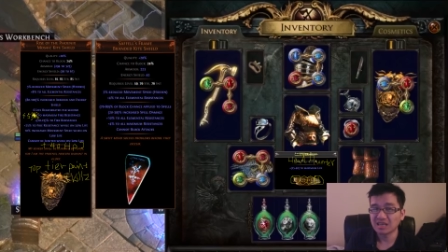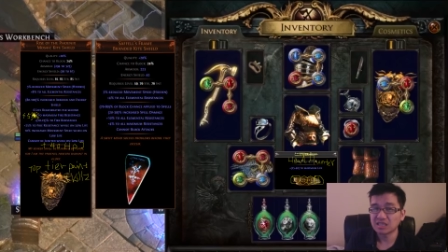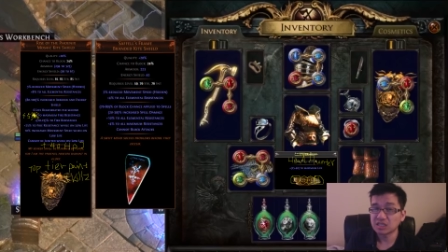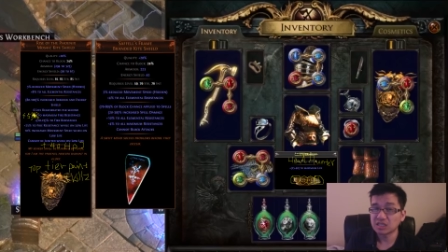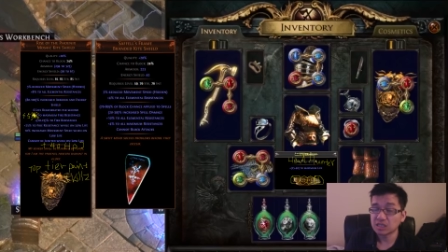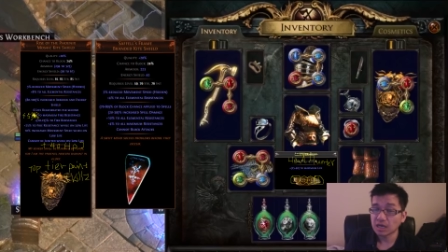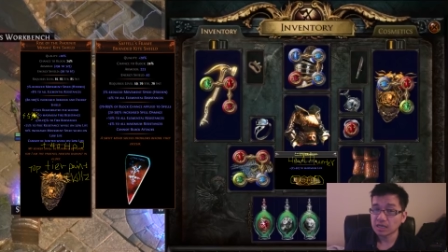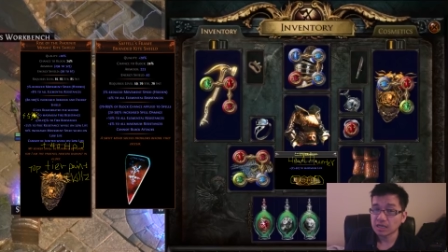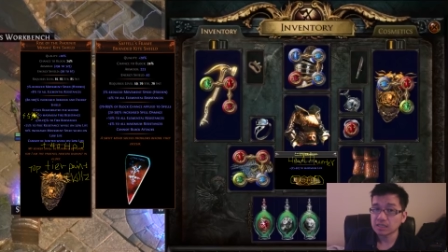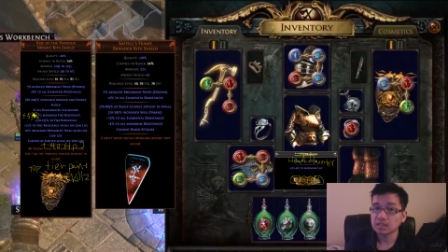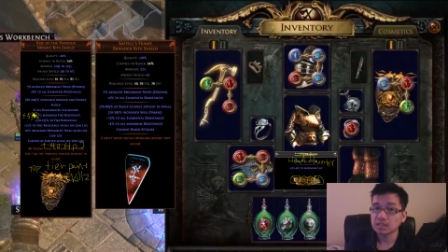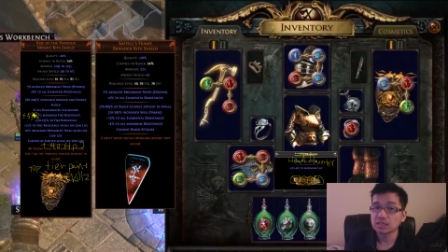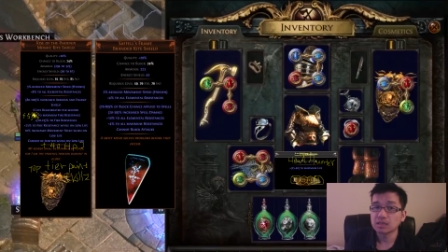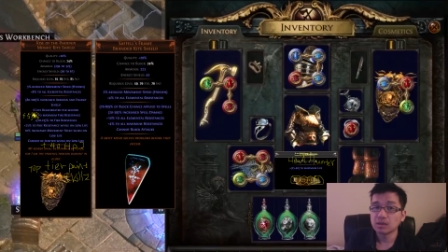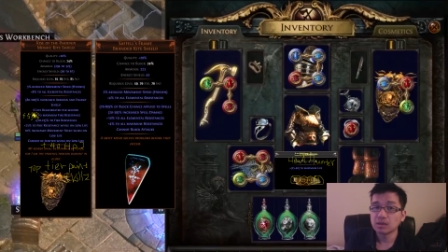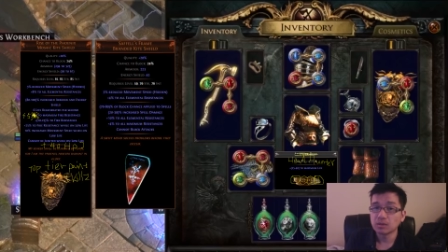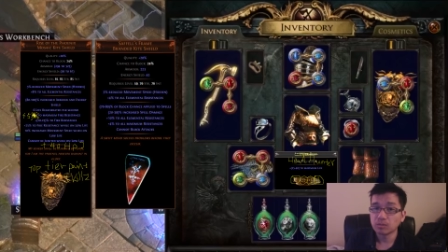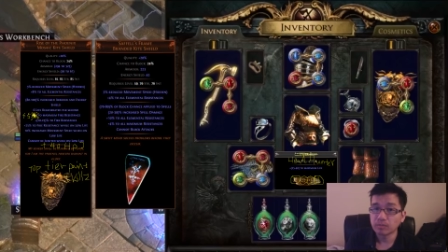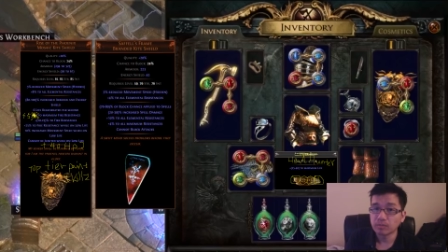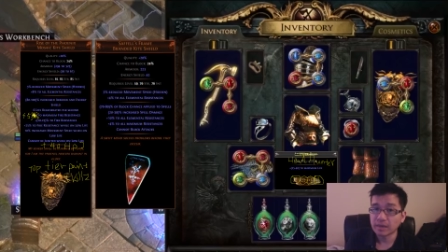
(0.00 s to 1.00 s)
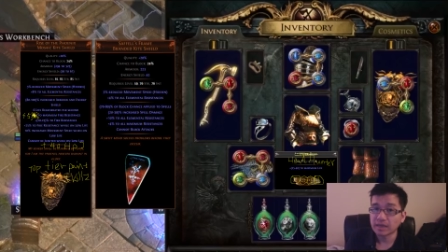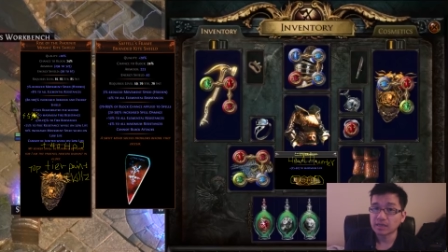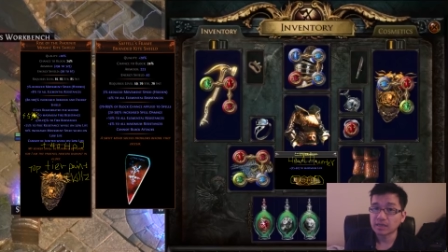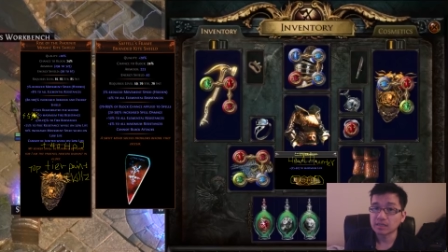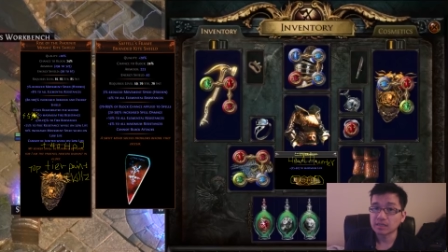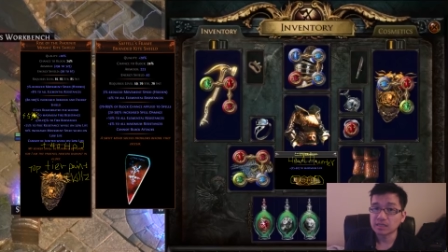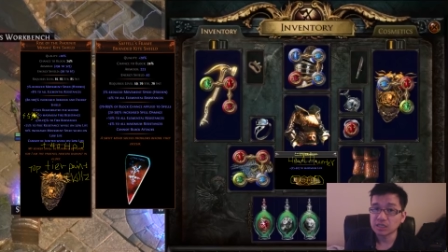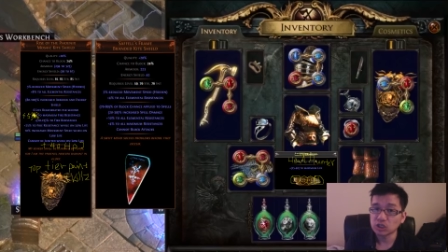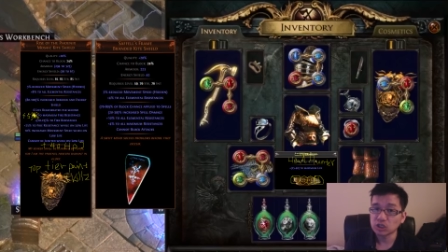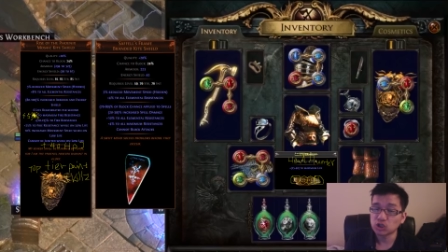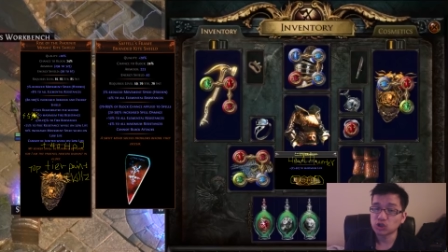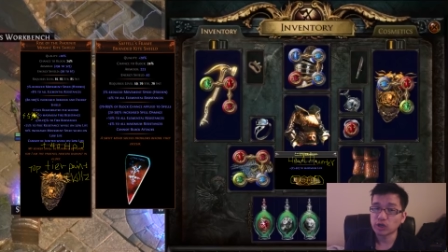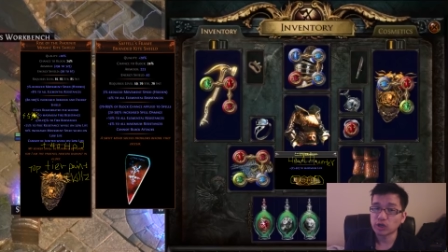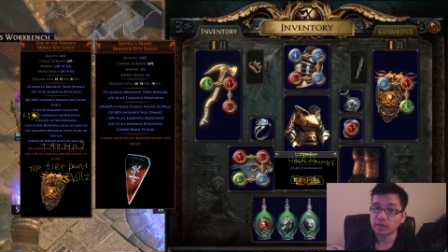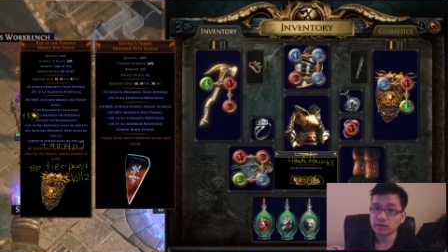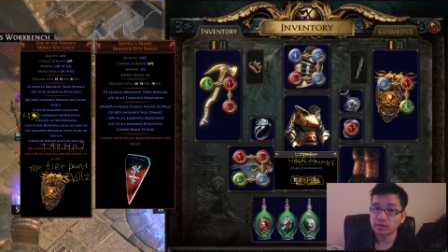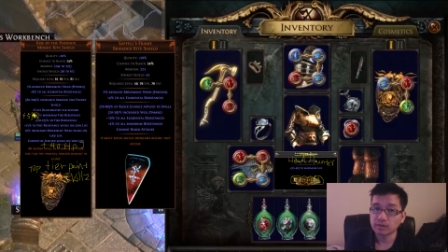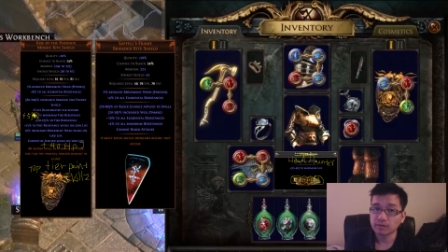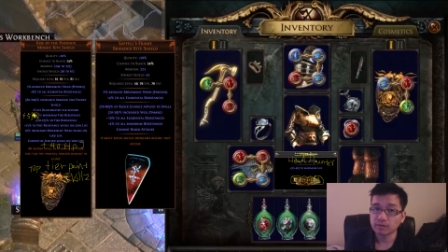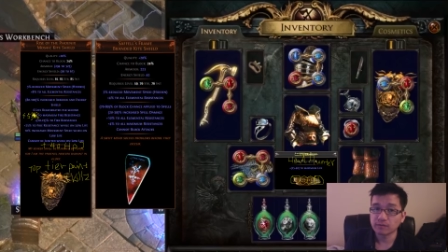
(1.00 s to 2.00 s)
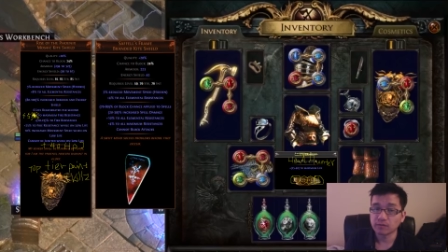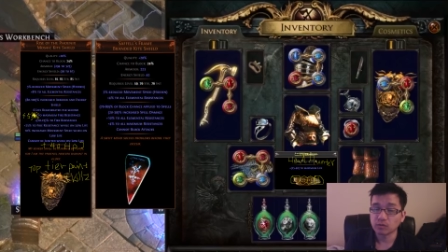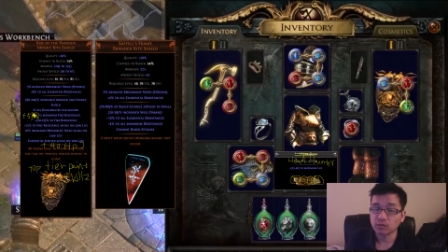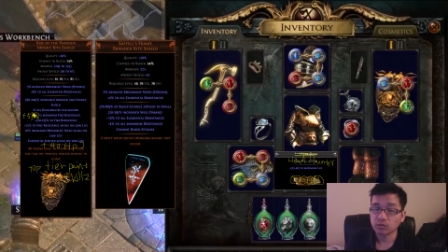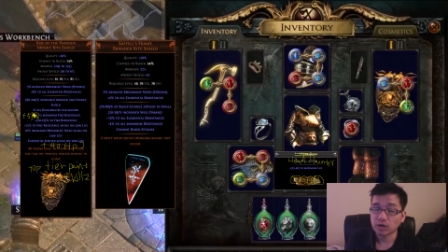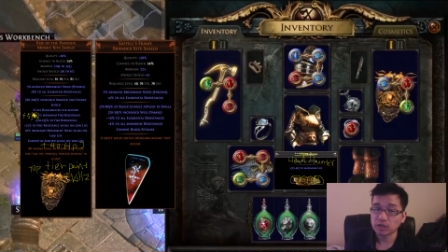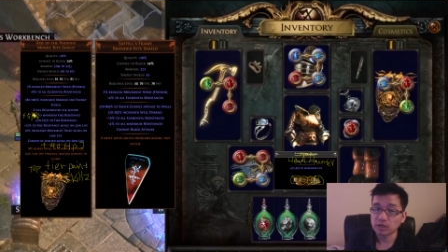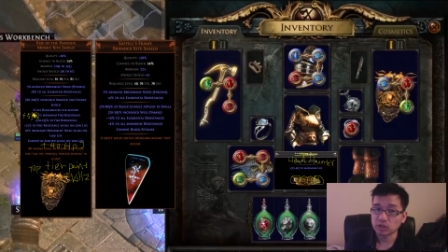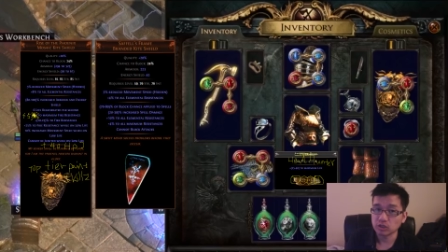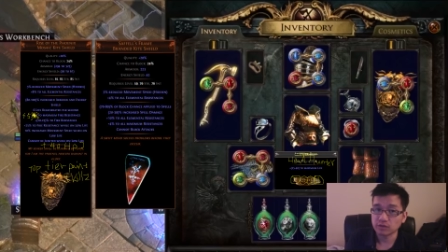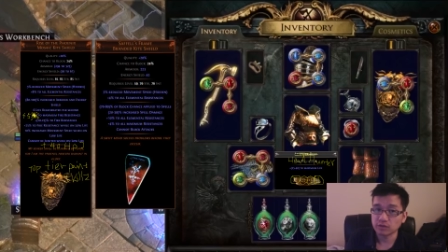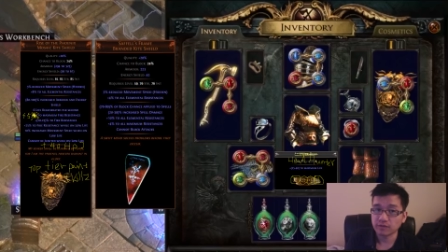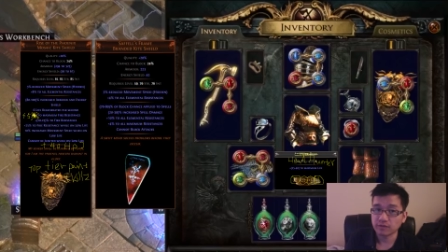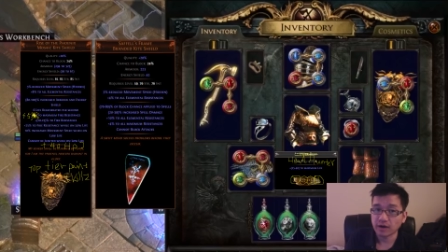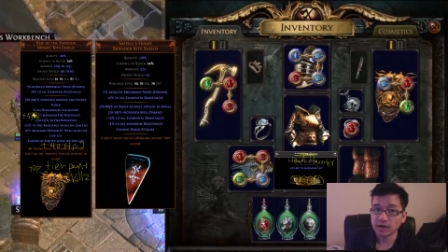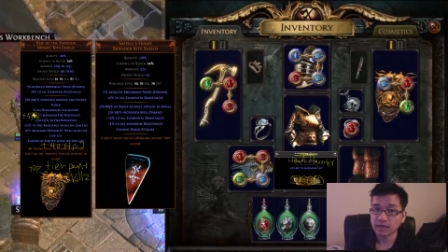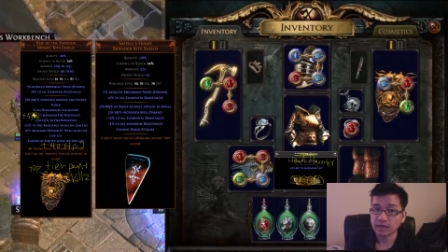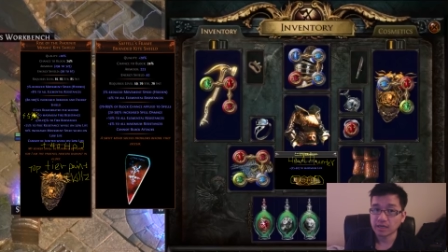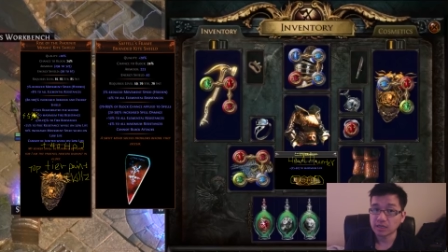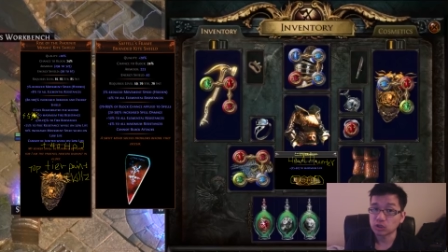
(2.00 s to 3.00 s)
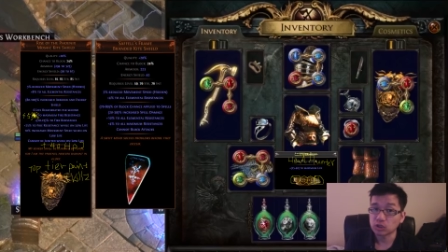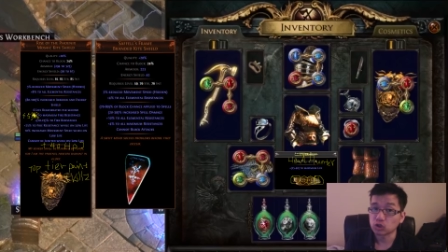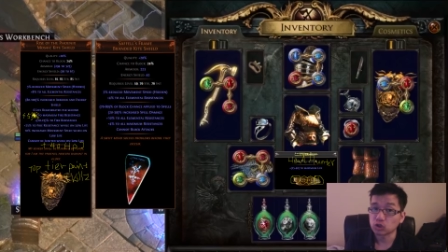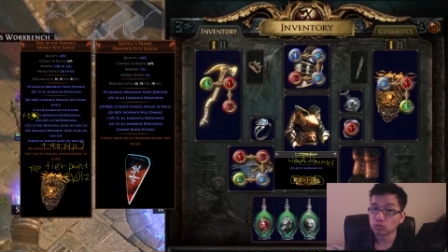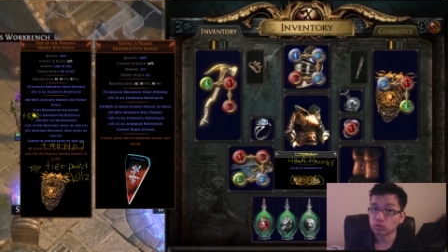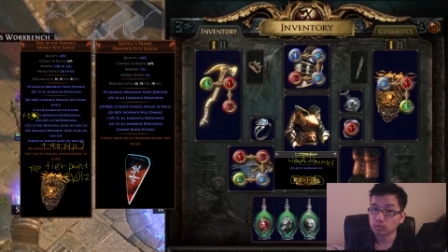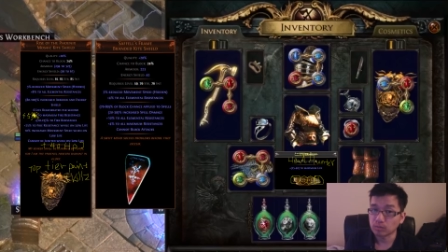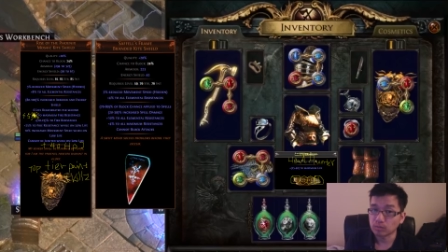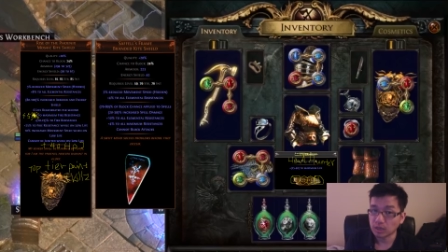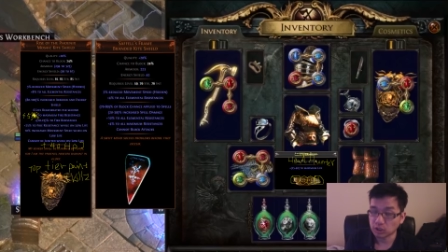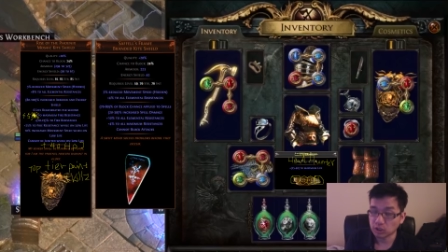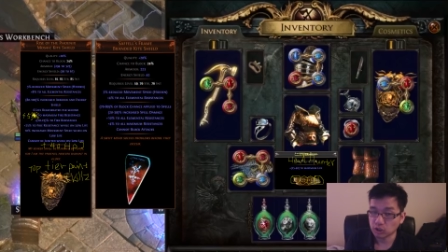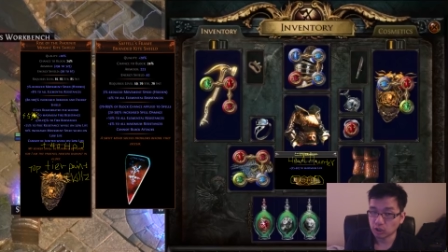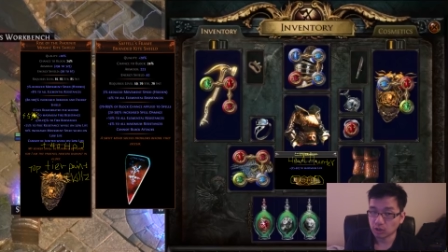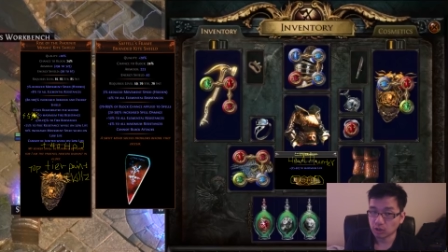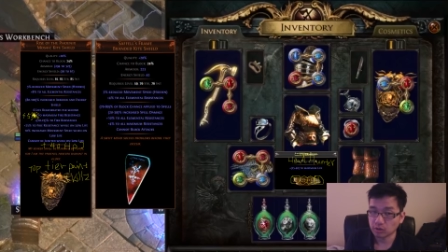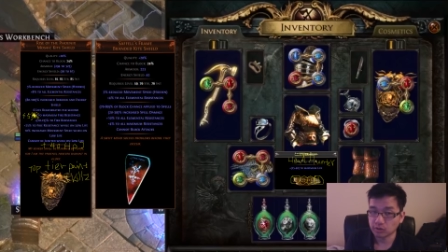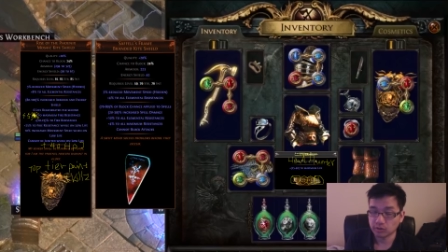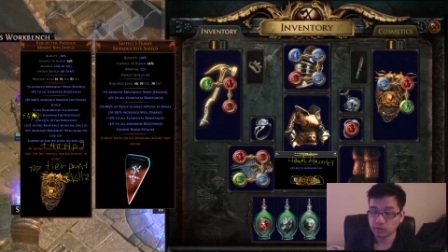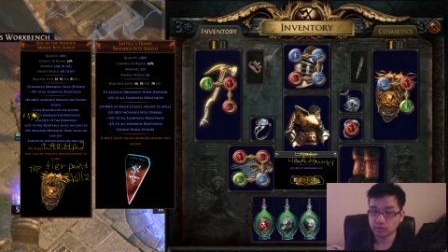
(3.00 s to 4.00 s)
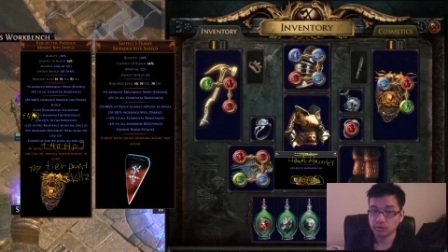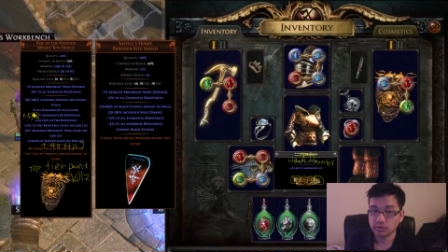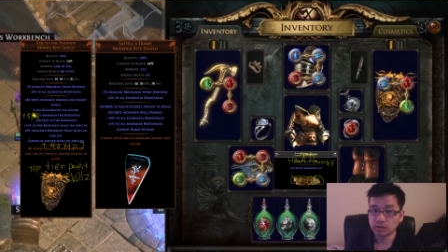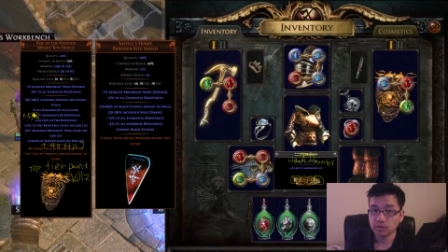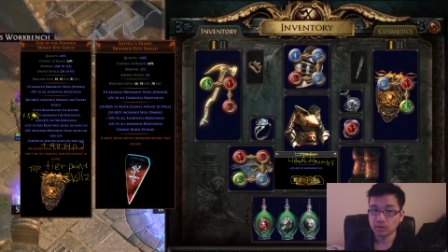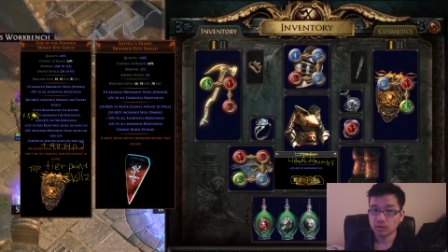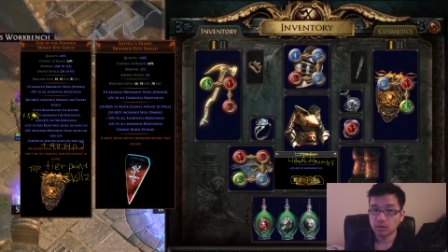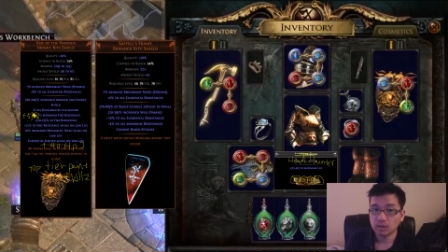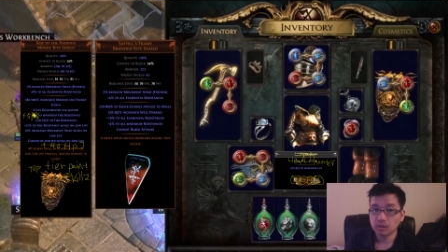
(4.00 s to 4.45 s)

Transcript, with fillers: it does make degen from righteous fire hit you much harder.